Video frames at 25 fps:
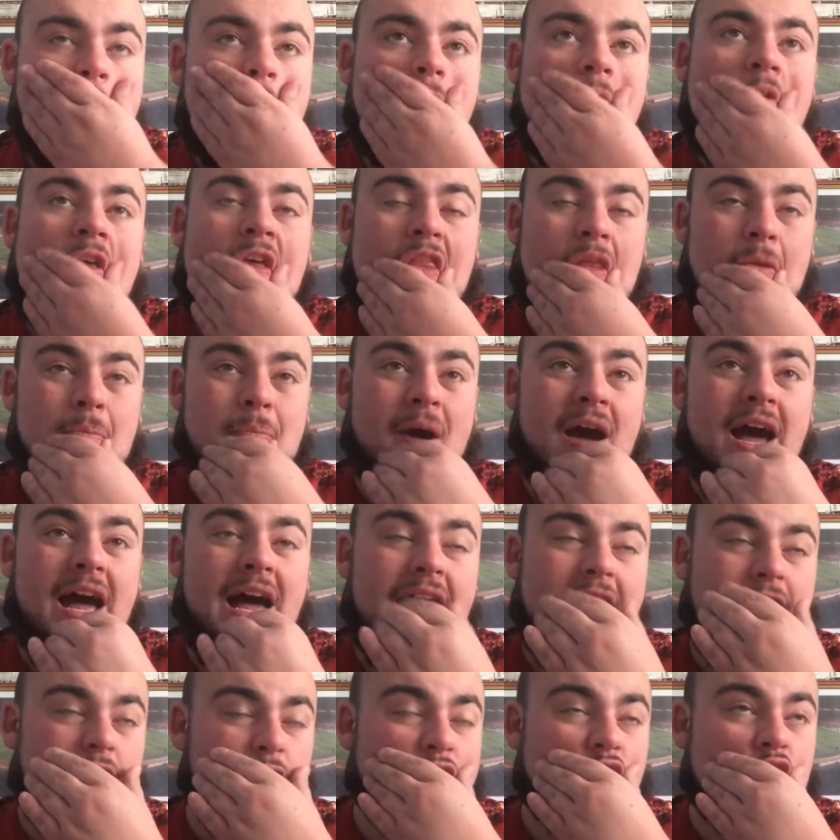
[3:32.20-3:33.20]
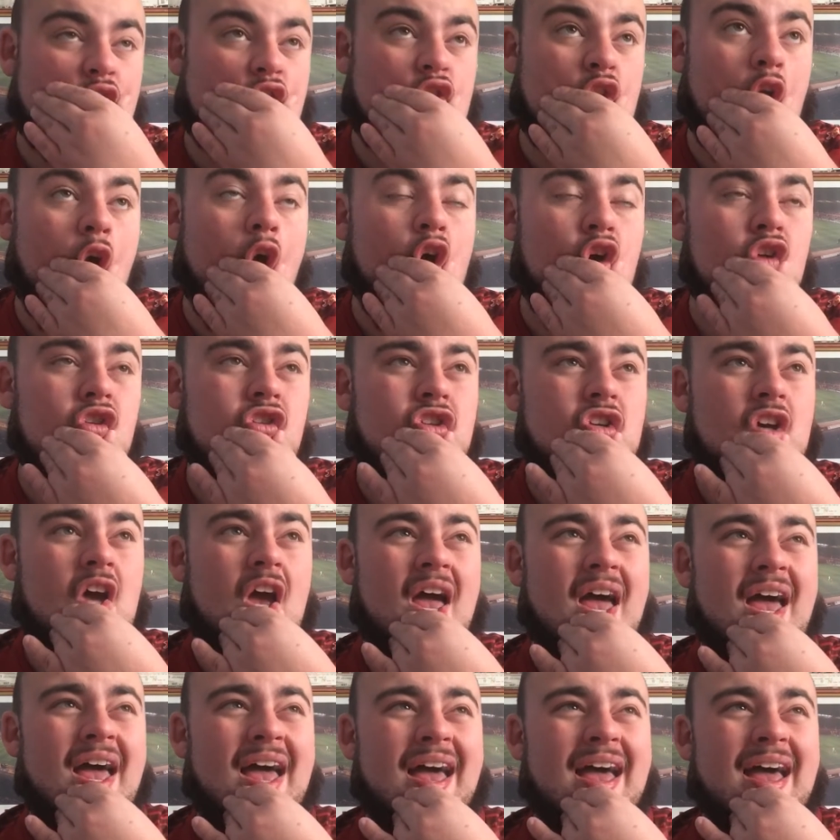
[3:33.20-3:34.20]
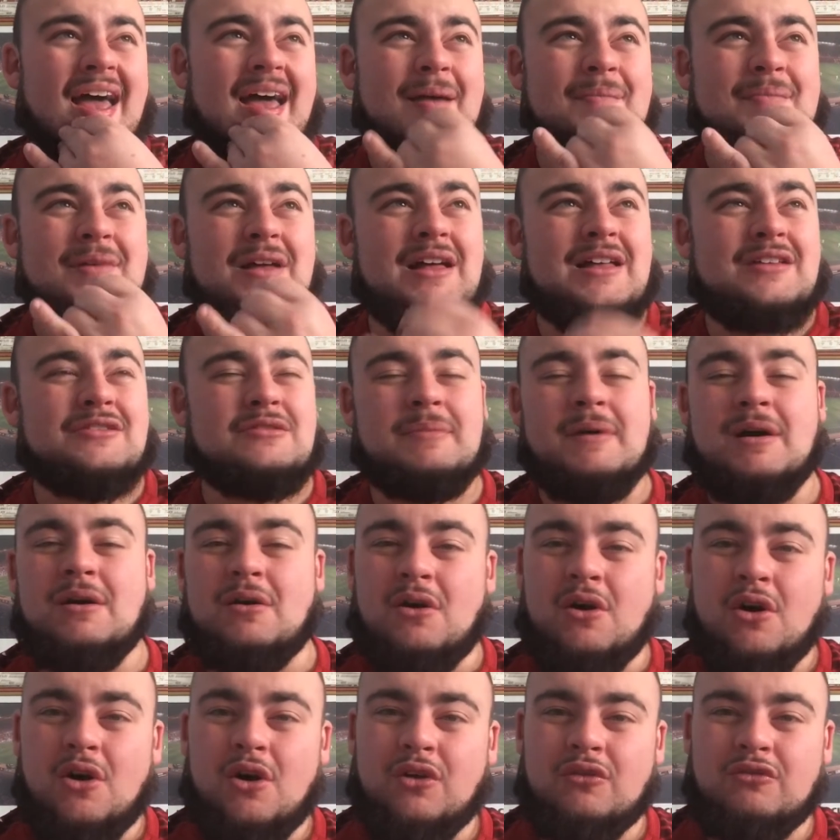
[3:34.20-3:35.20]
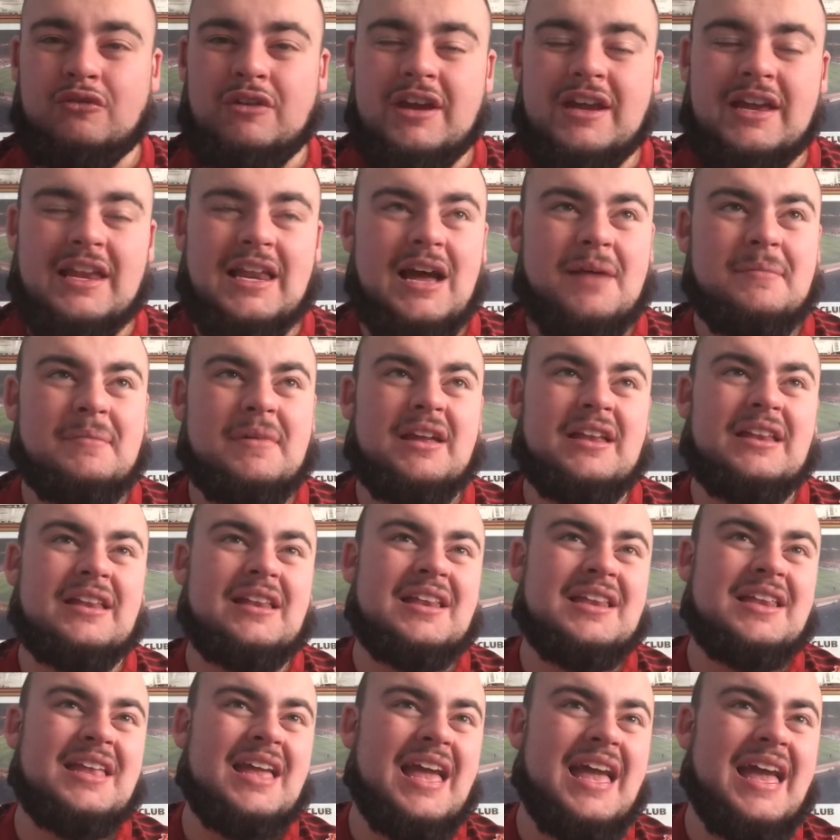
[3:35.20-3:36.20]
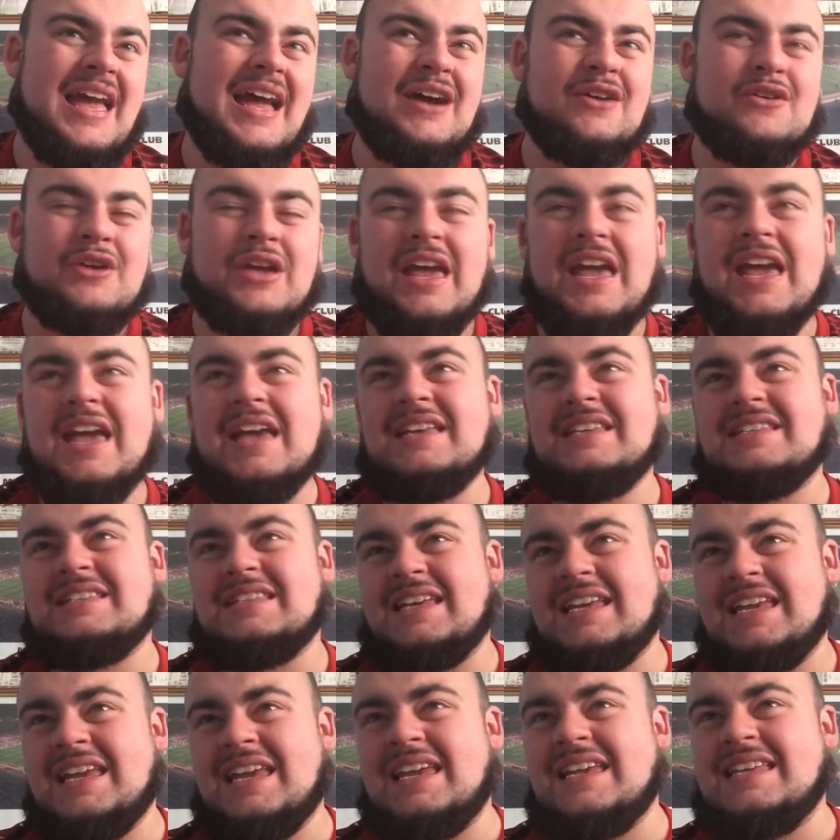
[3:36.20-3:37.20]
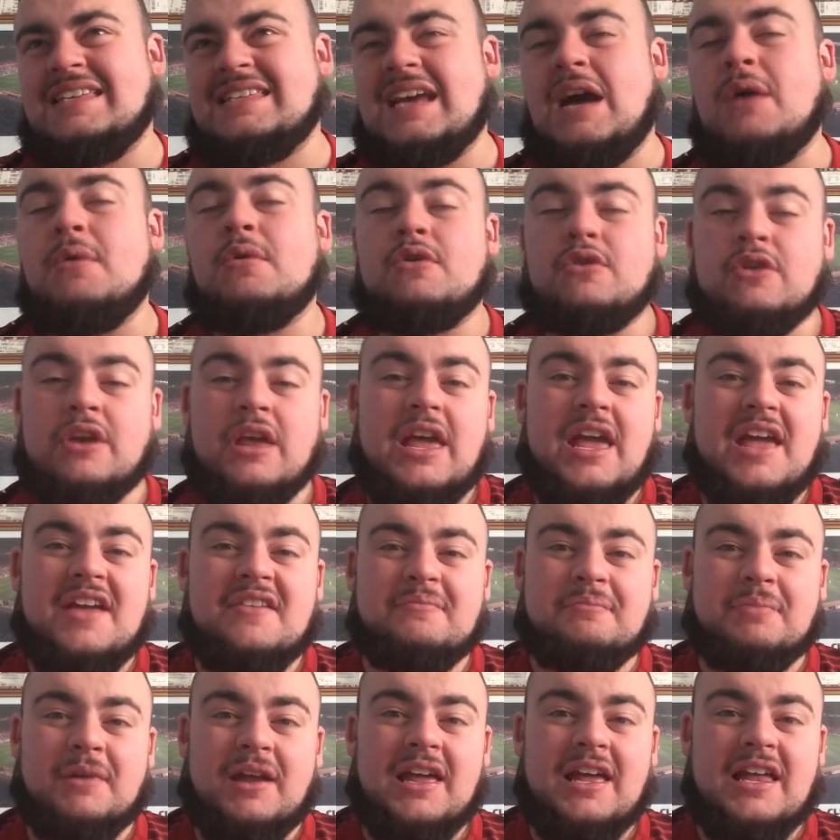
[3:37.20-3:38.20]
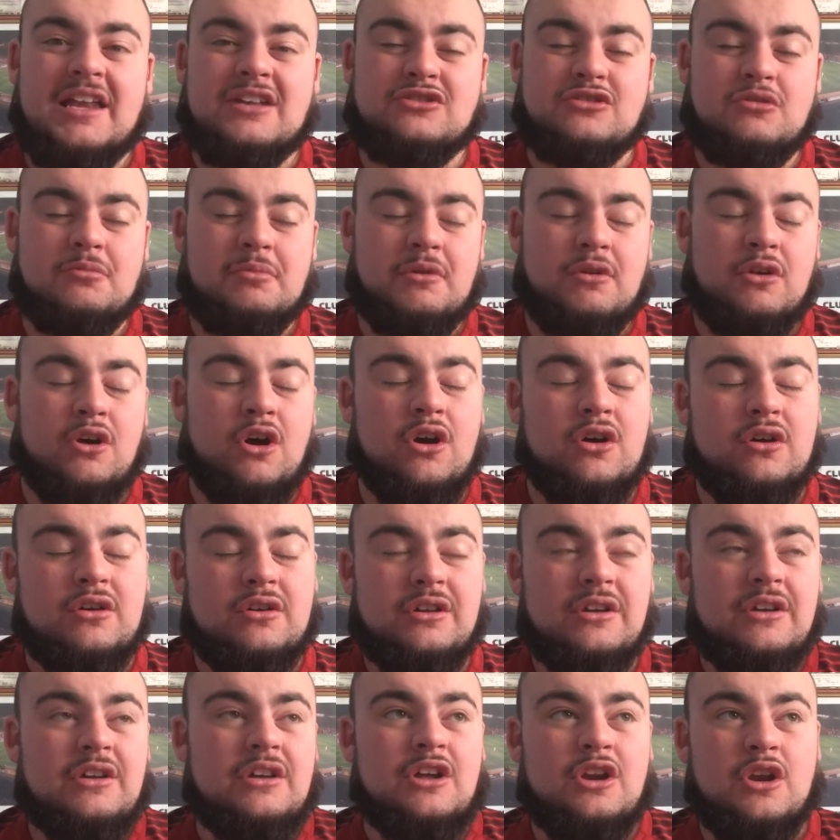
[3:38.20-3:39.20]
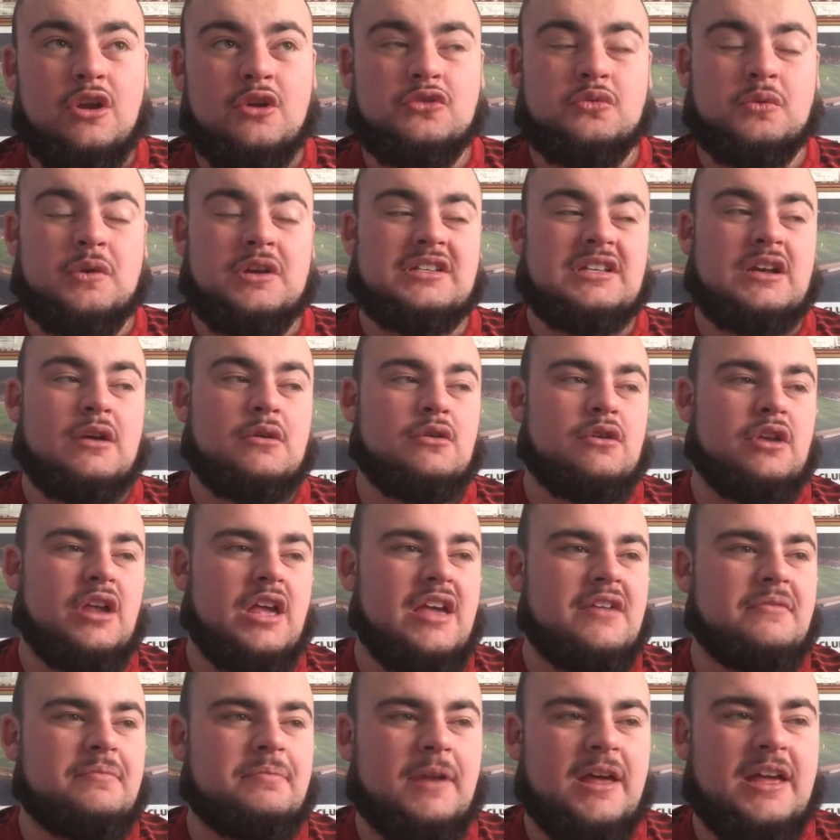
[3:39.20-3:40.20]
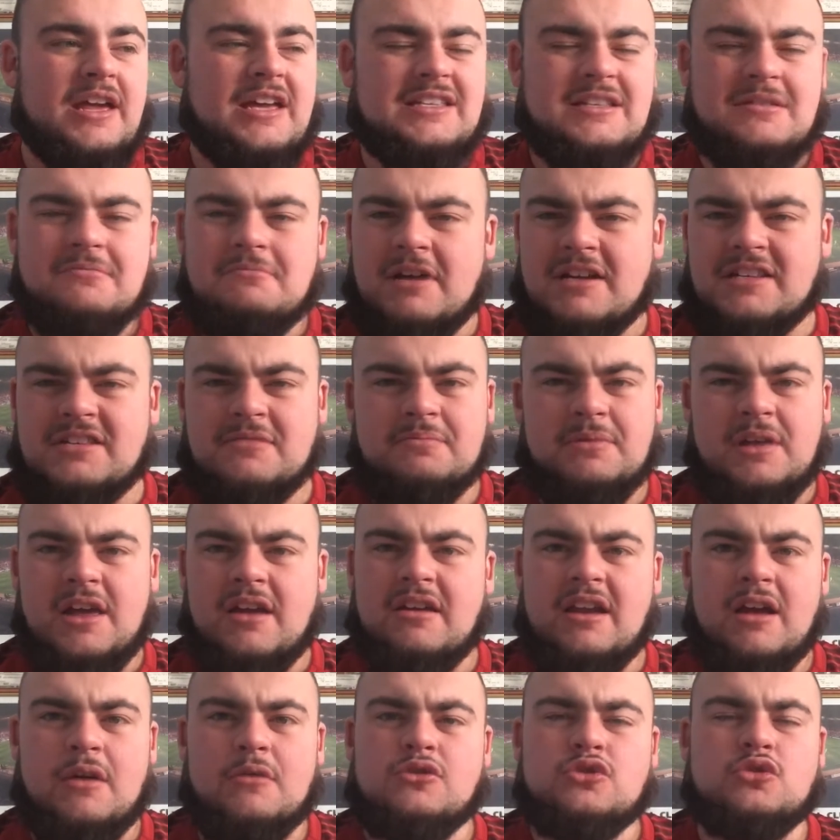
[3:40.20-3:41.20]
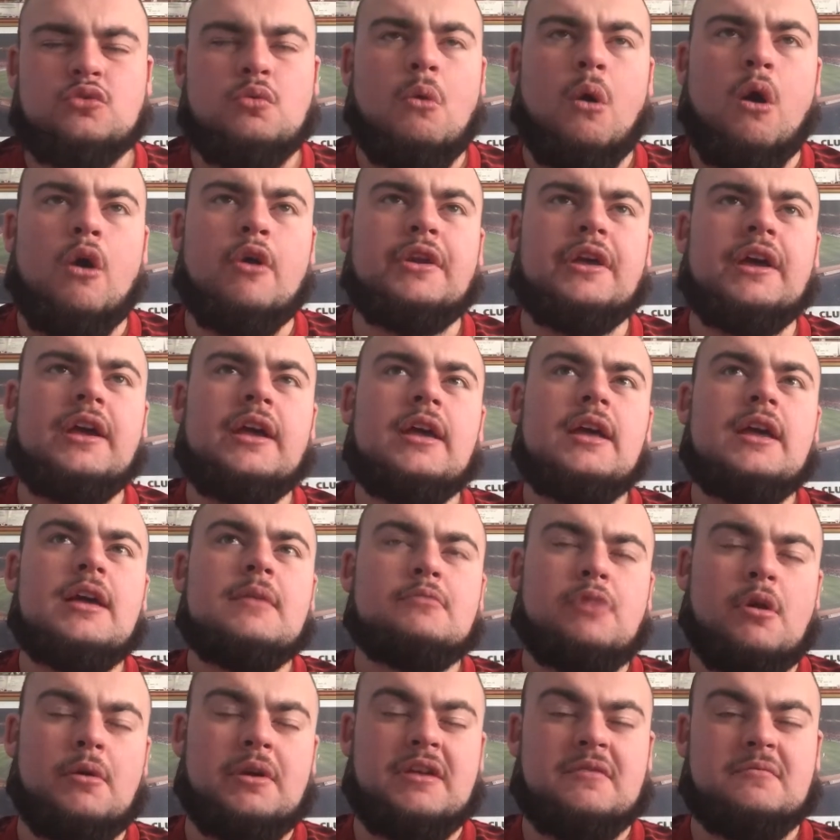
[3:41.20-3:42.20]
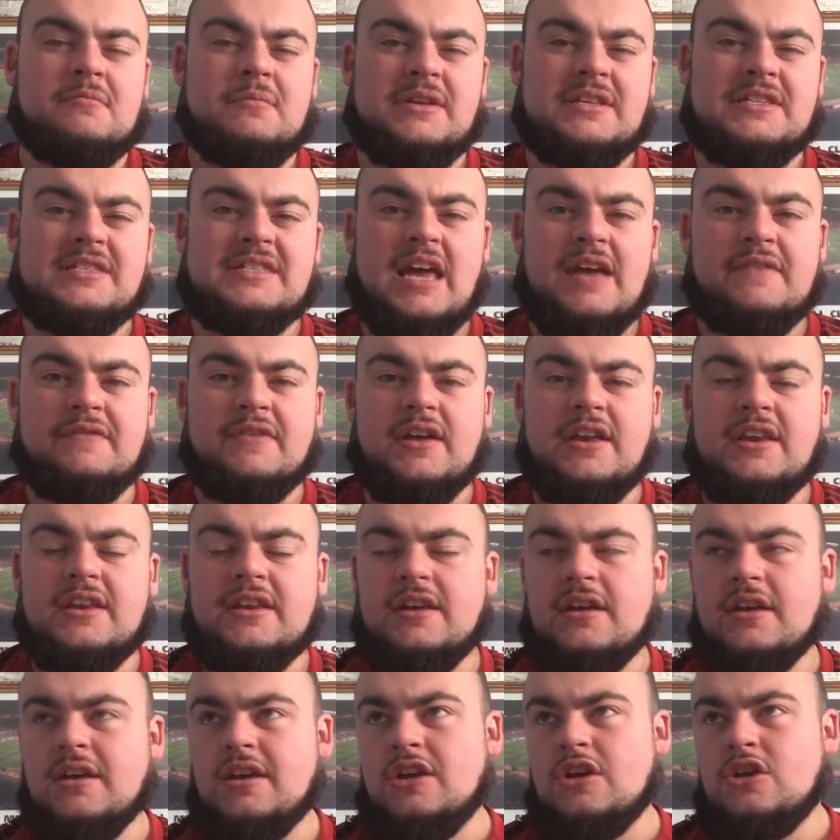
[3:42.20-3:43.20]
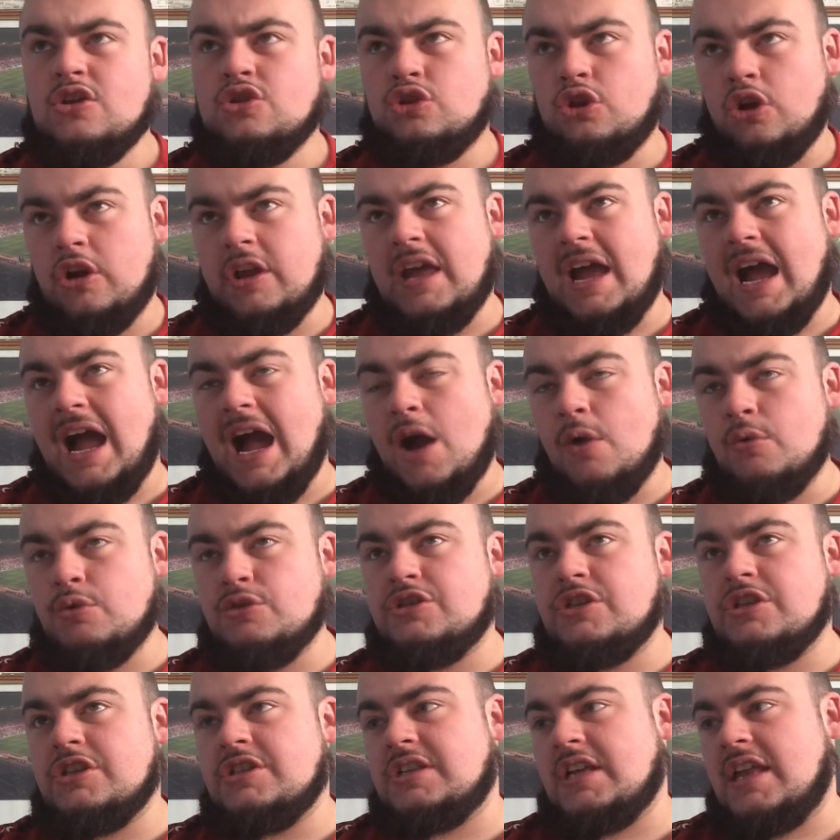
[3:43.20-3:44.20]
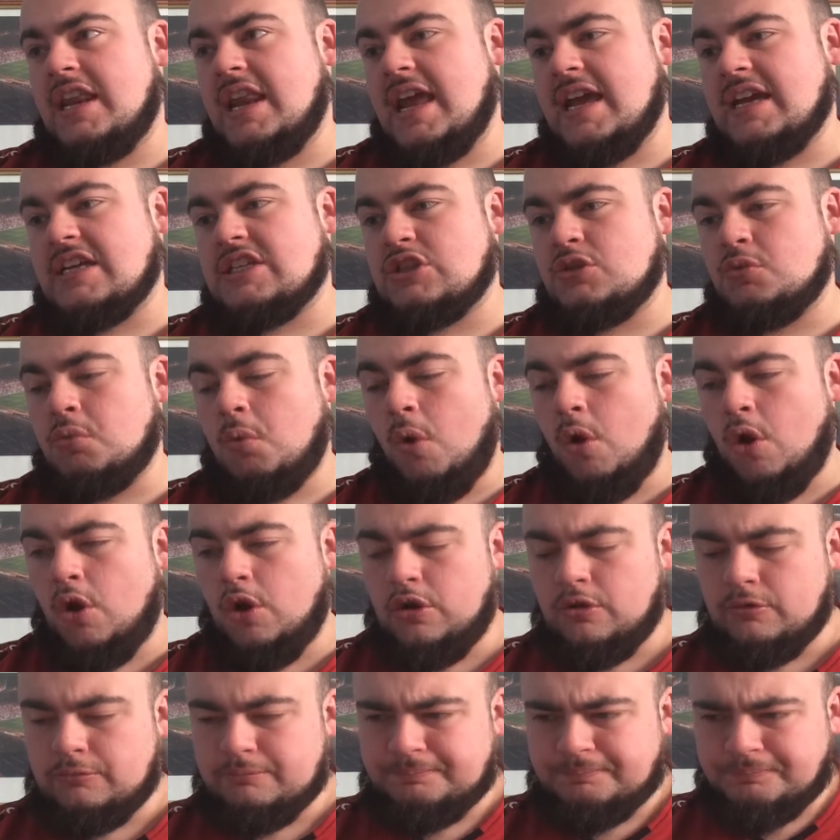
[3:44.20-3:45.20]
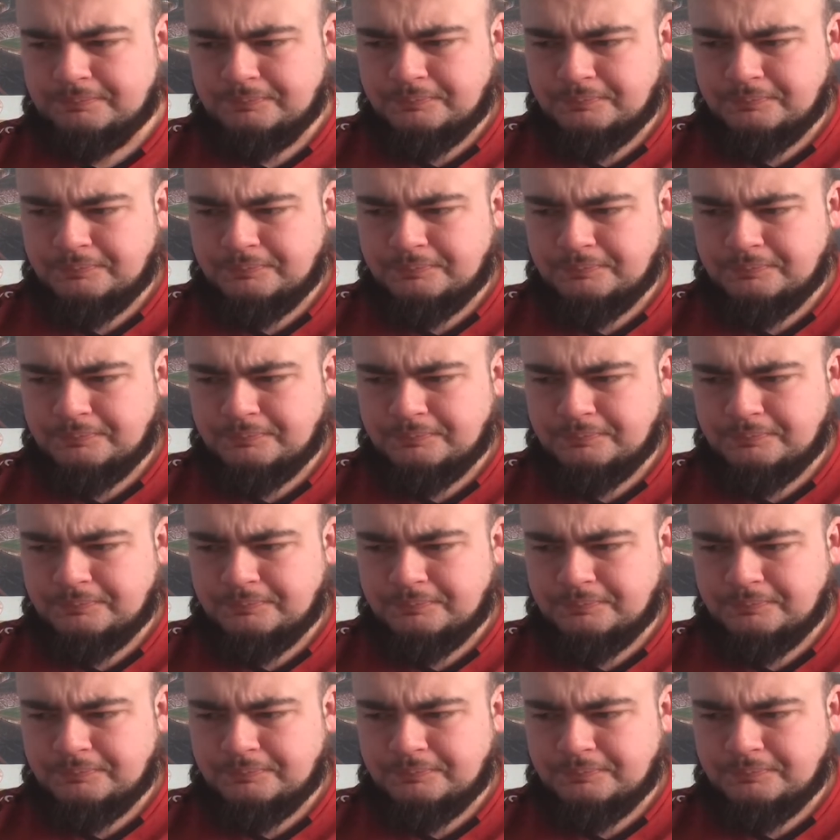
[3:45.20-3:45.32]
Hit the bar for shot, but that's about all, really. I mean, yeah, okay, he's our creative player, that's not be wrong. Lewis Wing is our creative player, he's a massive player in our squad. Probably give him a 7. Johnny Howson's the next one.